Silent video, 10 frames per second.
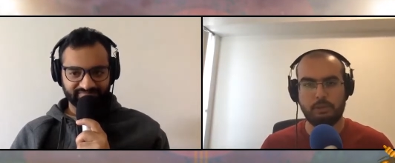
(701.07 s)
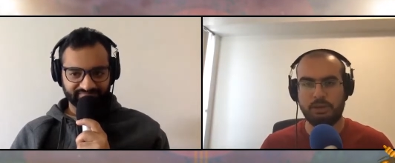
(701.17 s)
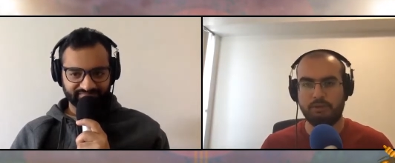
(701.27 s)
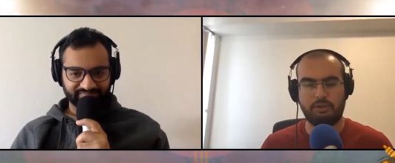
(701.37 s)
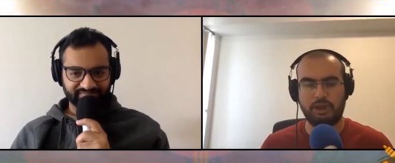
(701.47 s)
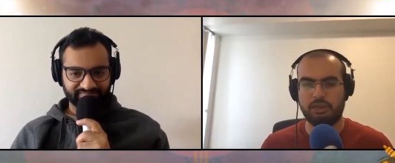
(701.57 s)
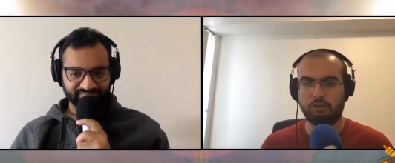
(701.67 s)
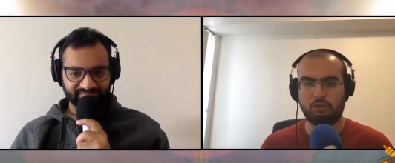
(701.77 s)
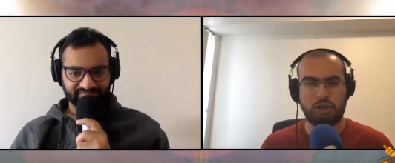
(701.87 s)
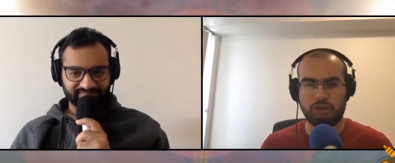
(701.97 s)
Speaker 1: brilliant.
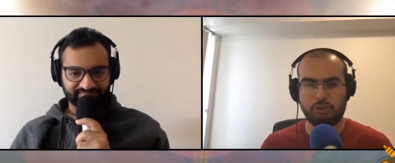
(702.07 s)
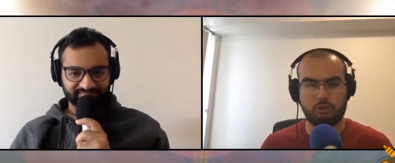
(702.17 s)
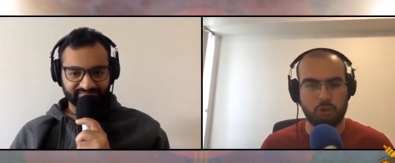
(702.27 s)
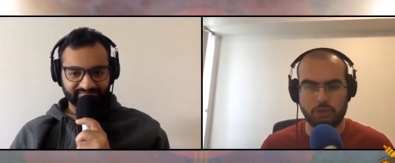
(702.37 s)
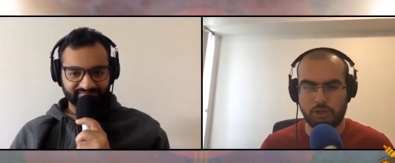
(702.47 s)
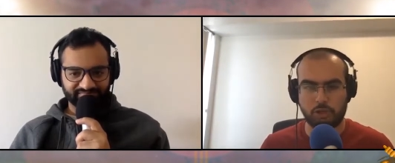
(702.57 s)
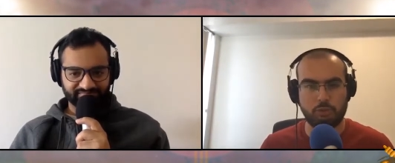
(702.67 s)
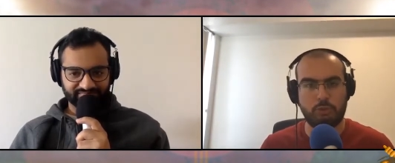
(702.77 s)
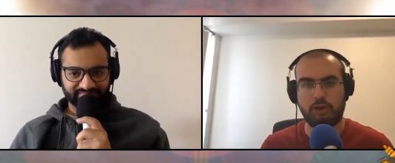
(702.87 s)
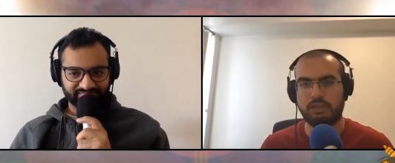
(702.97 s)
He's he's good with the
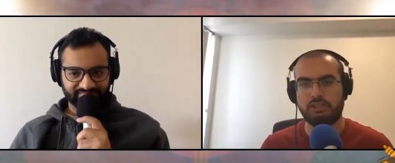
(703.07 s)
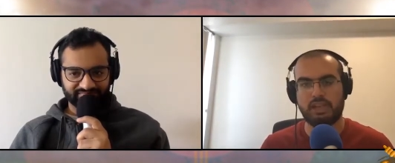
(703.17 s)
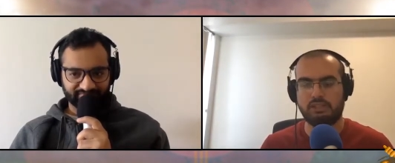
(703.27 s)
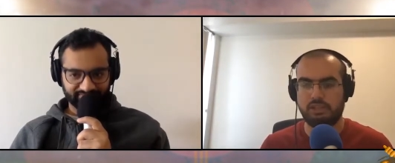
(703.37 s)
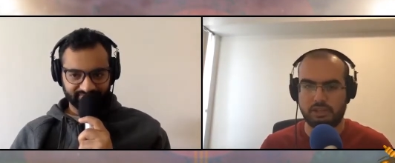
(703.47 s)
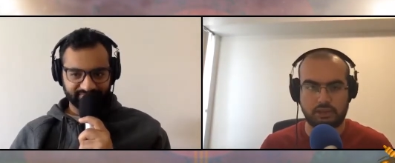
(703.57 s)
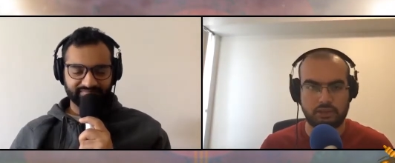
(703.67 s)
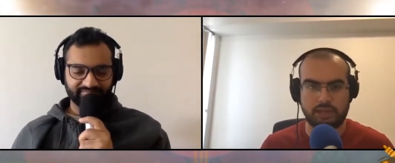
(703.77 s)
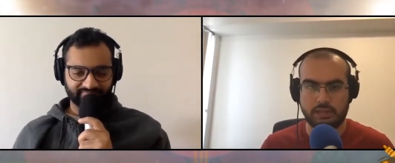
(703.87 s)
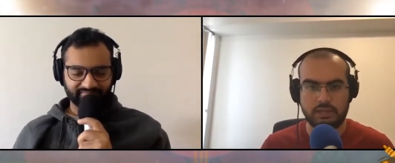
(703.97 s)
new ball. He's excellent in
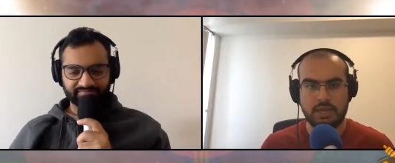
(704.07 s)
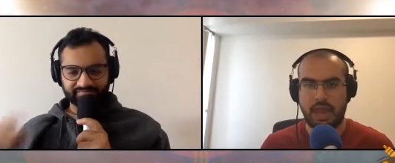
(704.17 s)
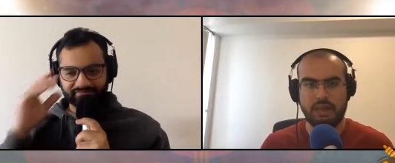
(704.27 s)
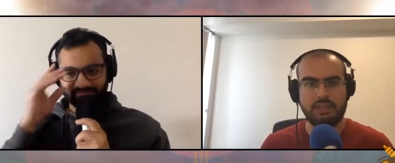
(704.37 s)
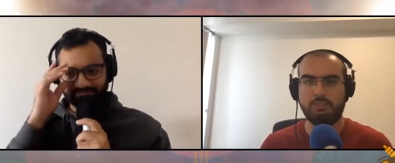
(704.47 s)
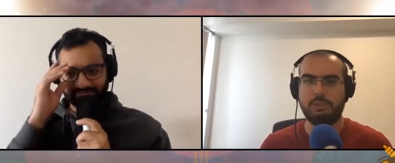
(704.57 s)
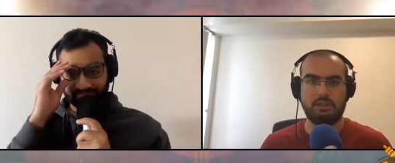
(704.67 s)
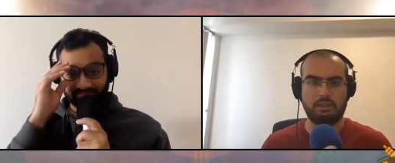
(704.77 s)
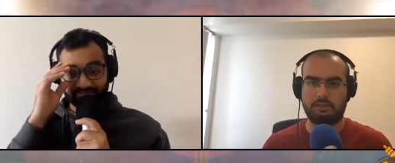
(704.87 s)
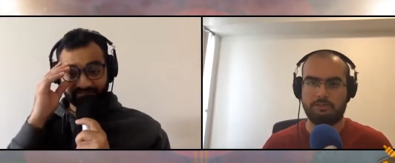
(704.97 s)
the death, and he's
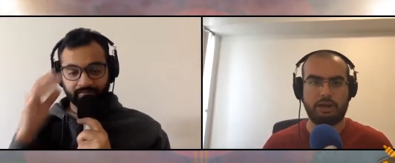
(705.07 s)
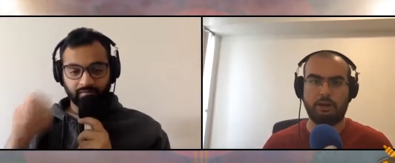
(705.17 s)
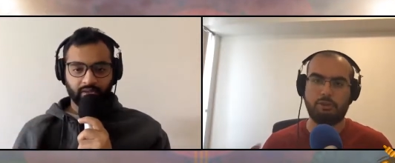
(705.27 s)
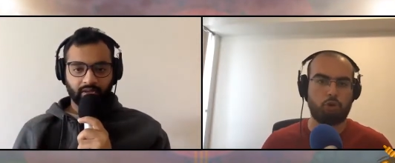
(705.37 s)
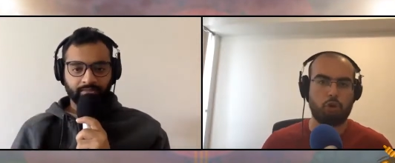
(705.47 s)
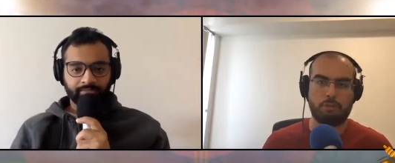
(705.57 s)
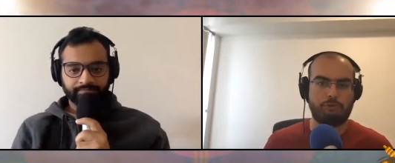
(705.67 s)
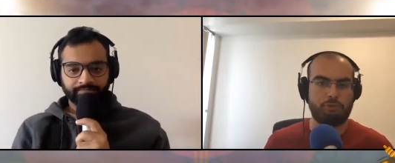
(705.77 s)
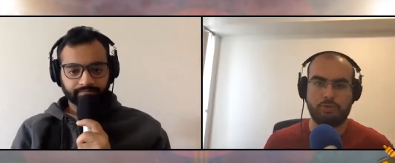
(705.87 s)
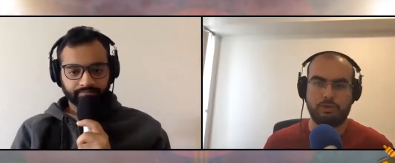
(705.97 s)
been the find of the
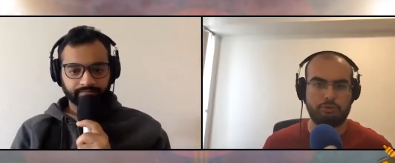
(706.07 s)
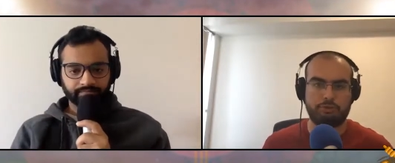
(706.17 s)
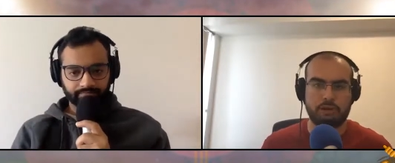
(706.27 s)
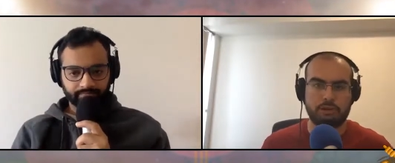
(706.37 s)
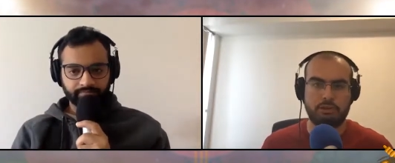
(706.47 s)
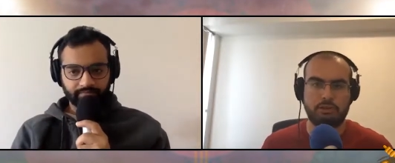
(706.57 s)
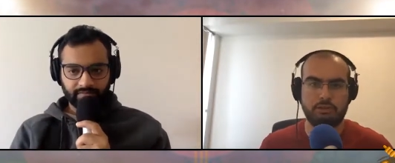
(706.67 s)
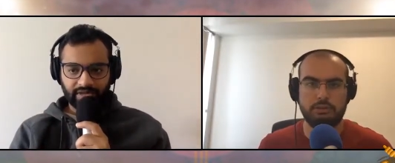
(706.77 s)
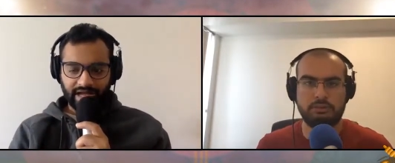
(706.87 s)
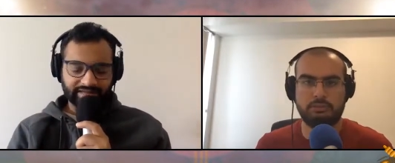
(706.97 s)
tournament for me so far.
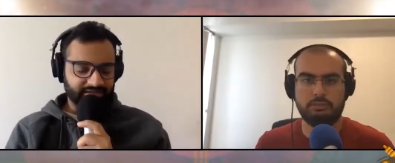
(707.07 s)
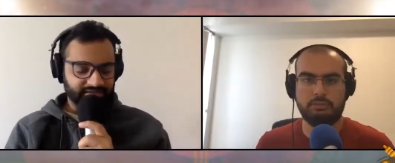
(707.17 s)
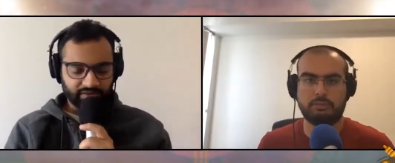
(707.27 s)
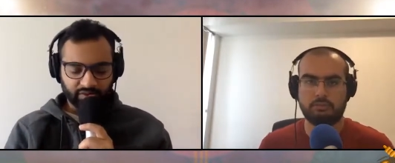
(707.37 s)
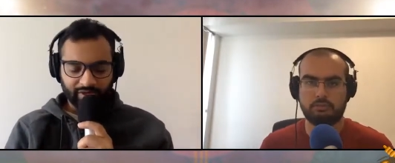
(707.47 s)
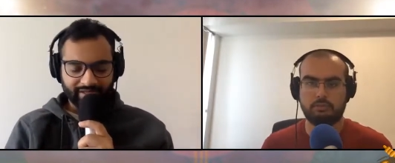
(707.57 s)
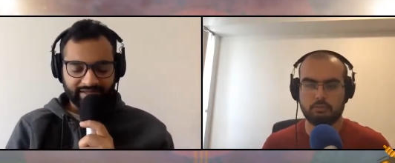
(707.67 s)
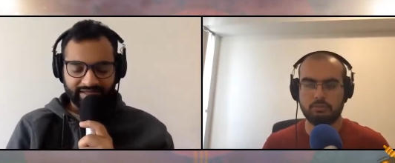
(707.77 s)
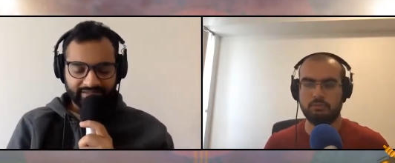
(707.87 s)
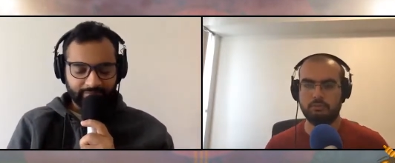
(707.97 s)
Speaker 2: I think so too. I think
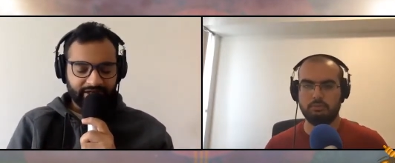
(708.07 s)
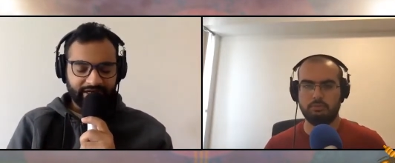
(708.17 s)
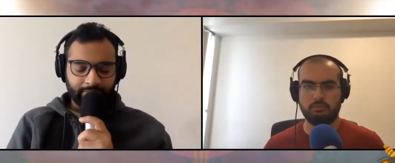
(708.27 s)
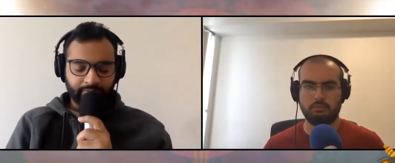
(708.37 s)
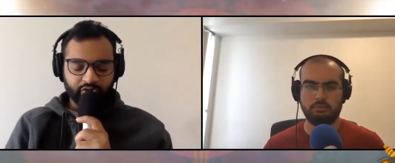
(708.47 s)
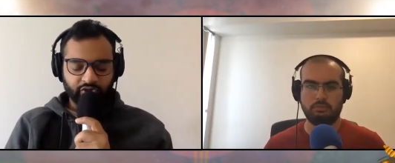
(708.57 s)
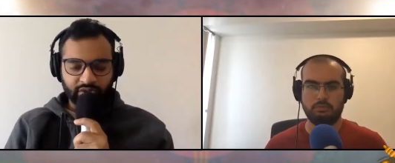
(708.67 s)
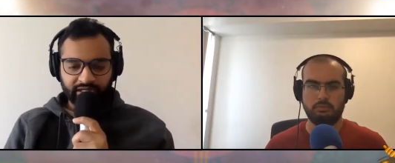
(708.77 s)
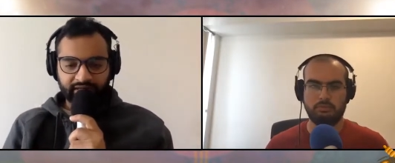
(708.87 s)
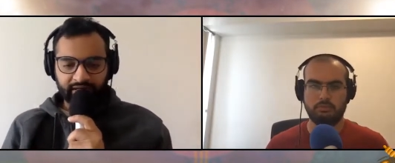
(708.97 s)
he's been an
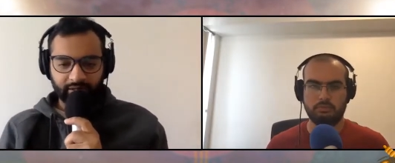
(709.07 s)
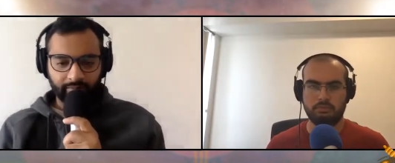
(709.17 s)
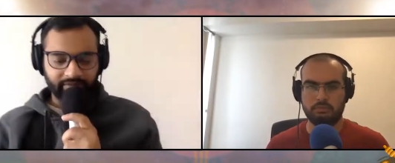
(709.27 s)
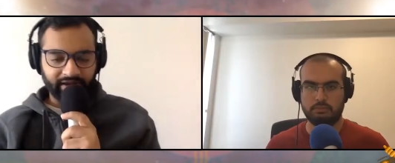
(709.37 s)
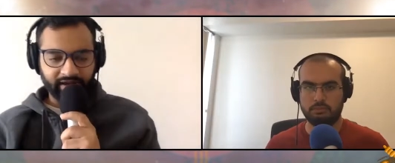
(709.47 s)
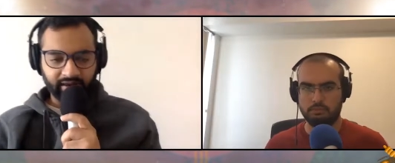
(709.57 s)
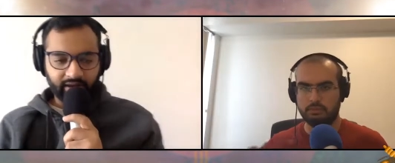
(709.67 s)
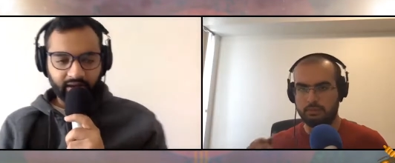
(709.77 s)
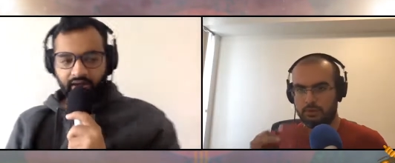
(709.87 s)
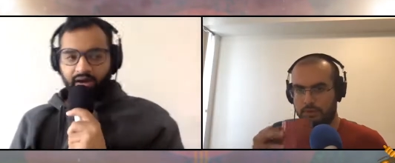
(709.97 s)
absolutely incredible find.
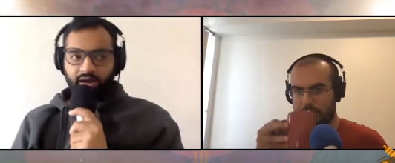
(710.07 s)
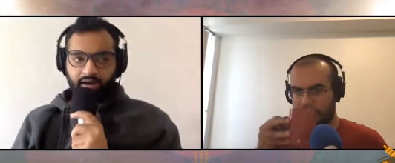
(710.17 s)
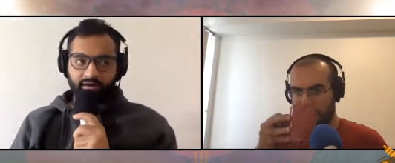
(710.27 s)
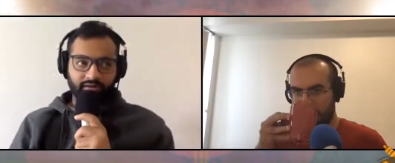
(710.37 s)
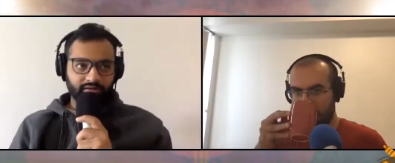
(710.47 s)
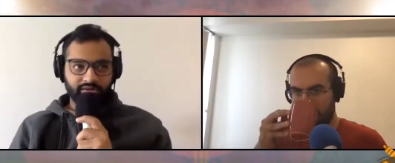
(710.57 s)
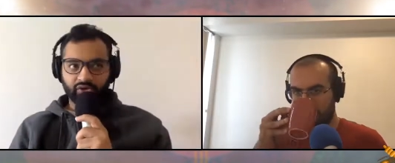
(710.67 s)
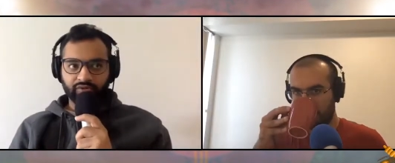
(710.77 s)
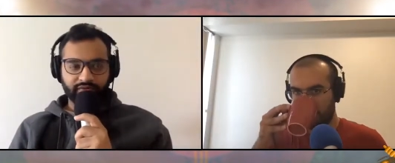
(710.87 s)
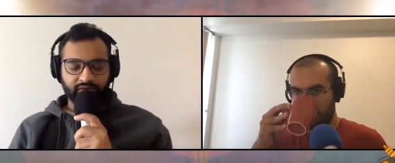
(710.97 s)
Uh,
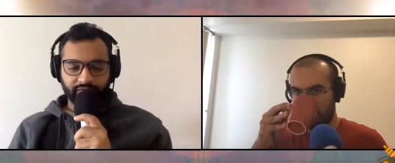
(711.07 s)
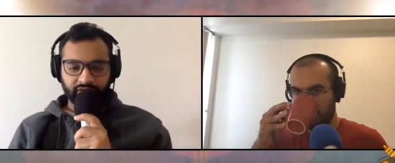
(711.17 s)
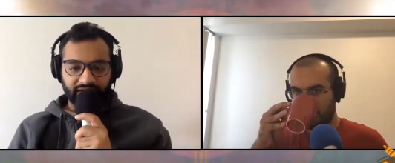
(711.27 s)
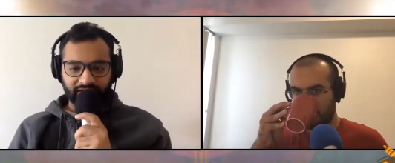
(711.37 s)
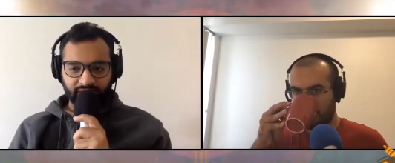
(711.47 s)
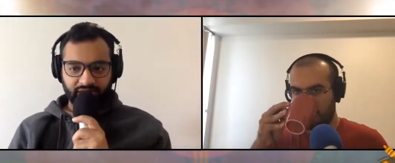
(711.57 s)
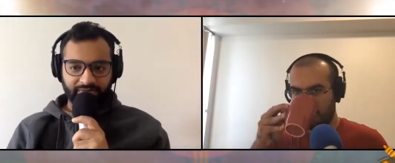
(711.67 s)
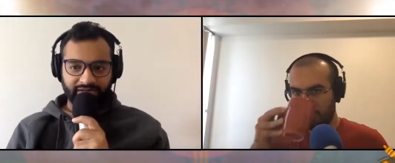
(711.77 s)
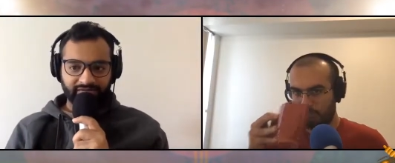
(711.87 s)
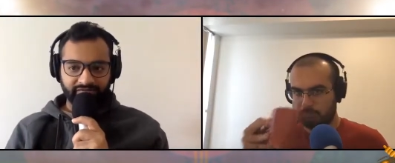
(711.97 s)
good, for, good for Delhi to keep
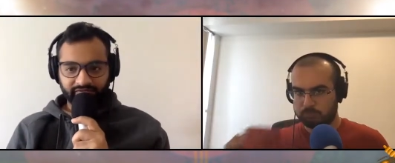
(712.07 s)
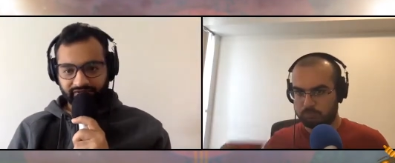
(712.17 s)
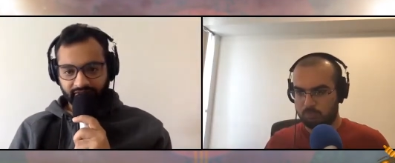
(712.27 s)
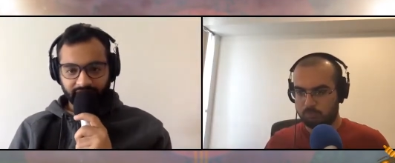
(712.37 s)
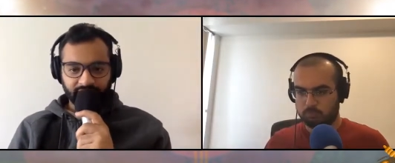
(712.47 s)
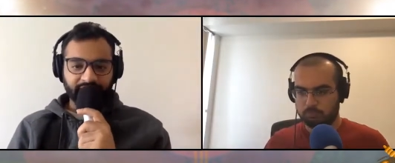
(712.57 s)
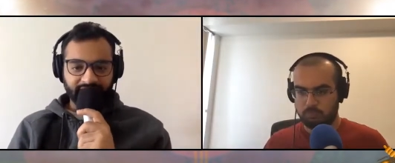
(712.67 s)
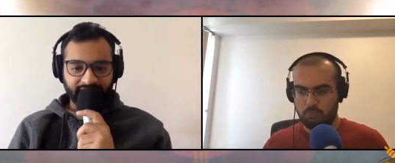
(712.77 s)
that f faith